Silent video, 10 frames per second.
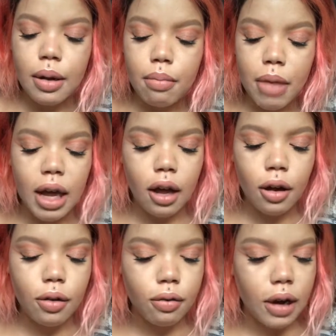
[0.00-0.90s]
make a
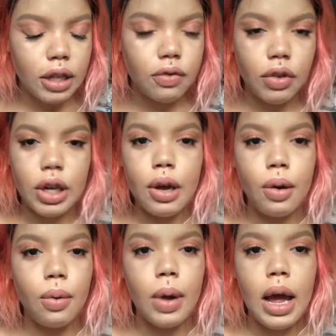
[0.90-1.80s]
correct
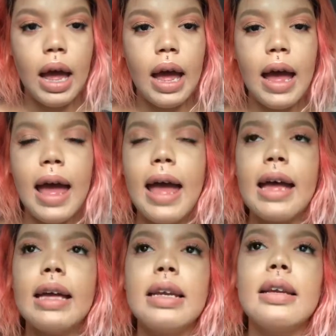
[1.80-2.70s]
video,
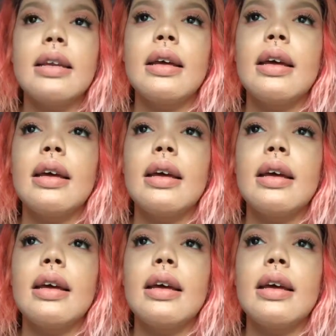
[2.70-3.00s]
and